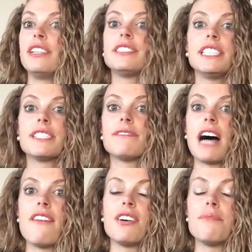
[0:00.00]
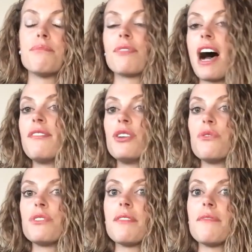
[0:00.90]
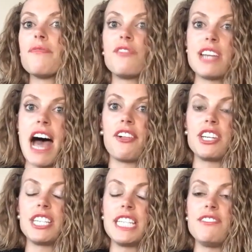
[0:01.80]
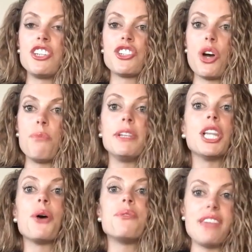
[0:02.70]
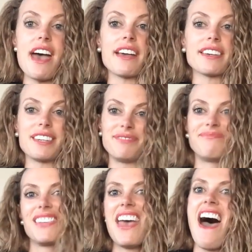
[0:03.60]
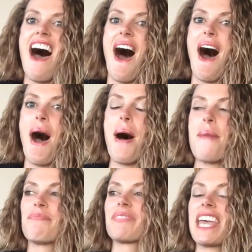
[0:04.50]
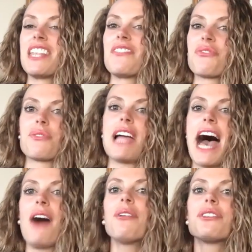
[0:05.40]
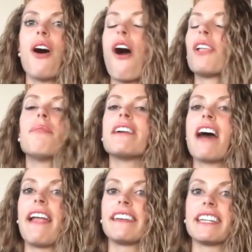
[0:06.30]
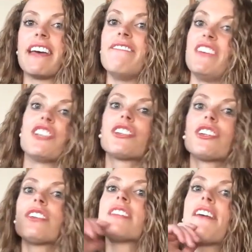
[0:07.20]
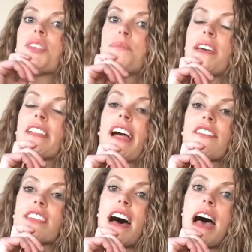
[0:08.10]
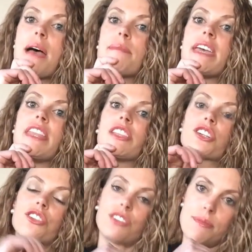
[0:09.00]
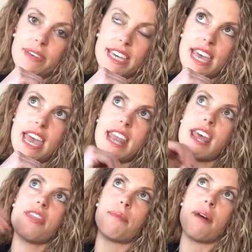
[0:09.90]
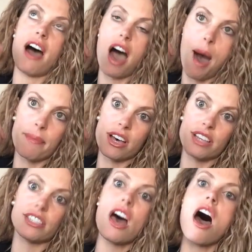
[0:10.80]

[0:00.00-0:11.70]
season 5 of Bravo's reality TV show Below Deck. And throughout all of my yachting adventures, I've spent a lot of time in the Caribbean, the Bahamas,